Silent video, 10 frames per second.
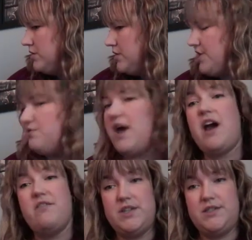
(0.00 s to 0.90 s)
that you
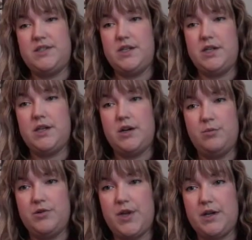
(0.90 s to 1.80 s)
haven't seen. How
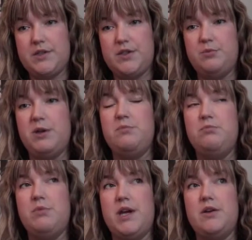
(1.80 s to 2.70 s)
about that? So
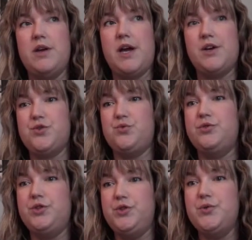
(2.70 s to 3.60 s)
my actual
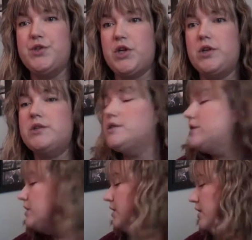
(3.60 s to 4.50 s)
new starts.
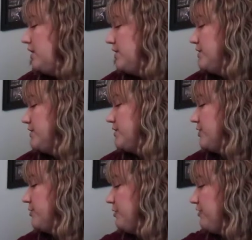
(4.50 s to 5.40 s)

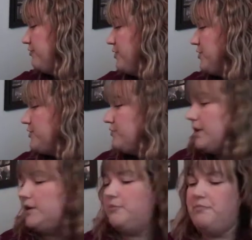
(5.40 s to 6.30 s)
So my first
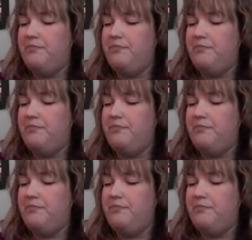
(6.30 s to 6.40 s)
one